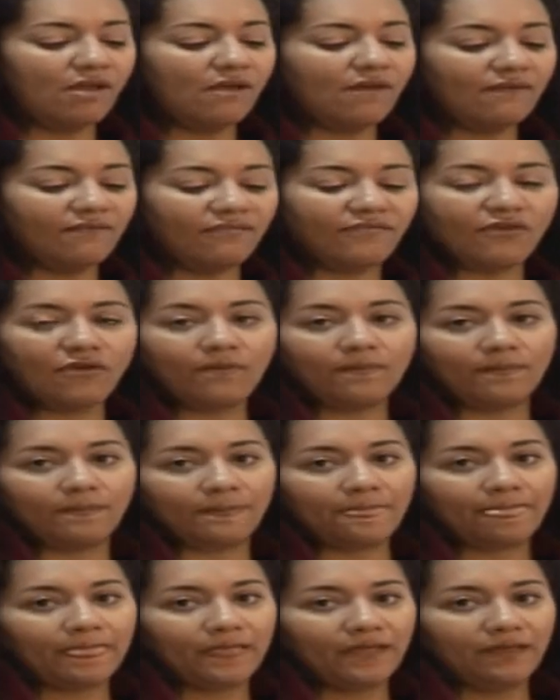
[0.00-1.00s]
from
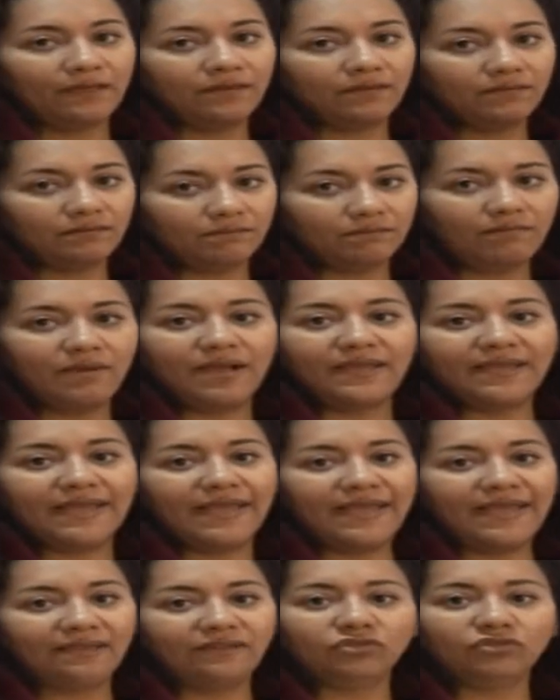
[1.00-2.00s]
my
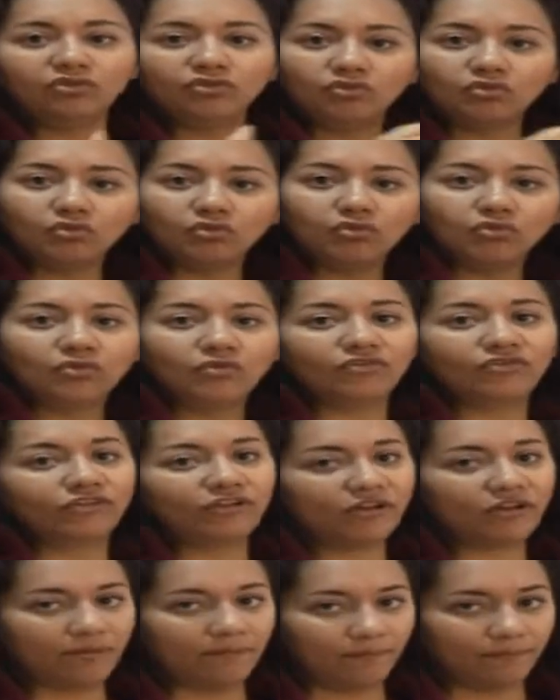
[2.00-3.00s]
hand to the
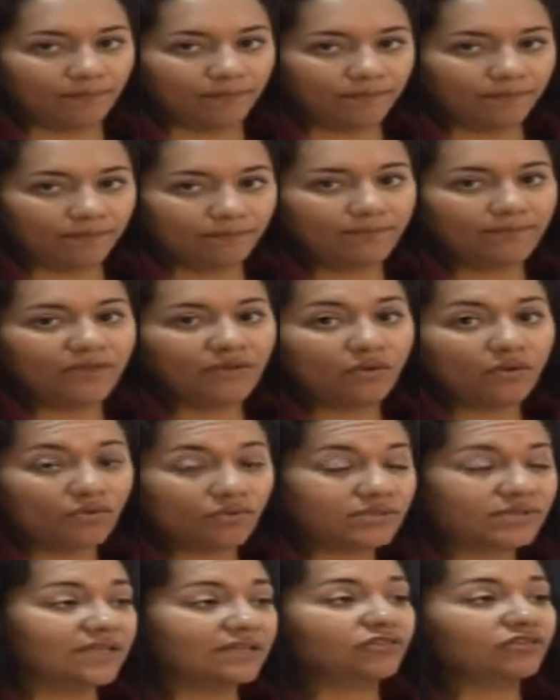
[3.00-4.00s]
cup,
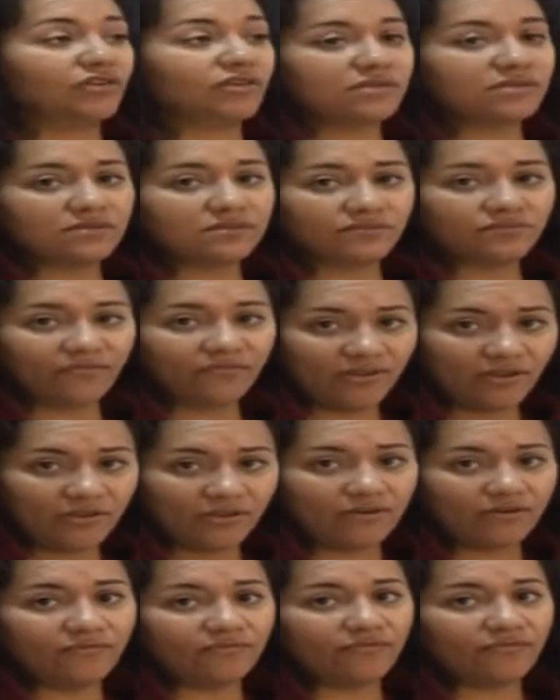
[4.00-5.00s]
because it
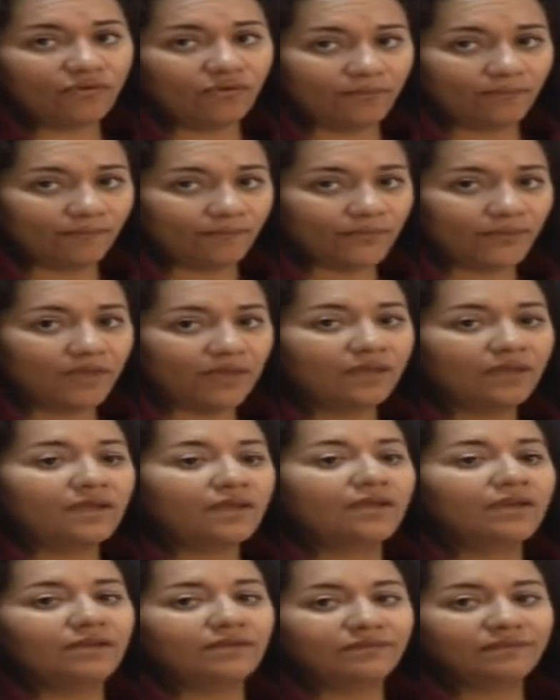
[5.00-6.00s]
transfers from
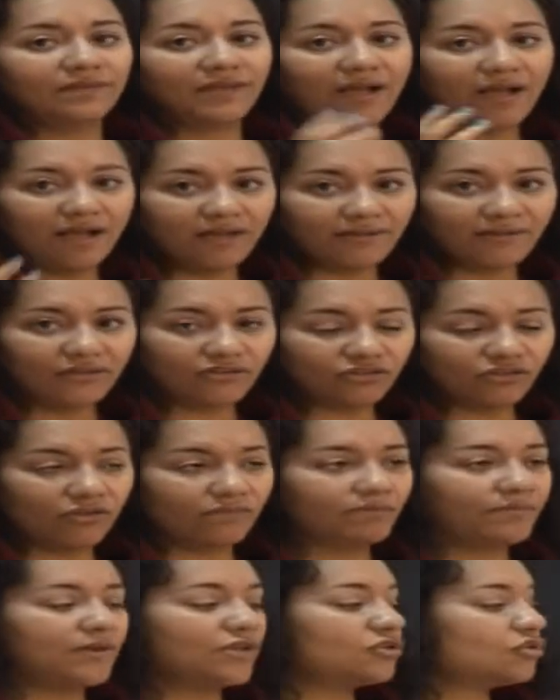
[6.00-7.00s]
the higher
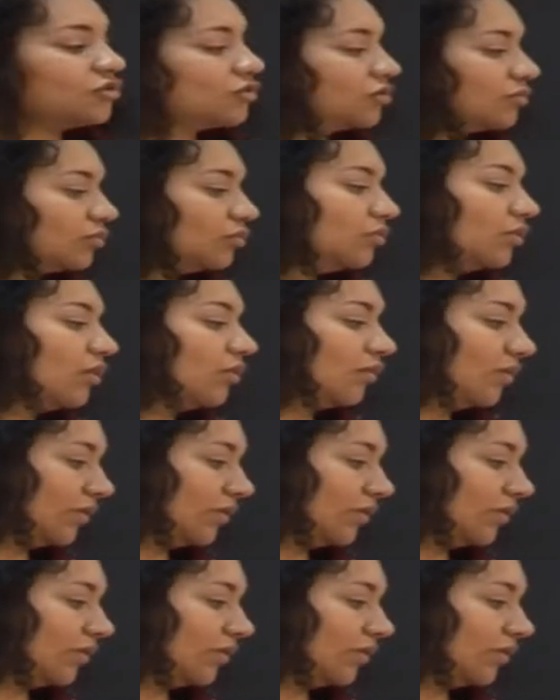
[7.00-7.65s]
temperature to lower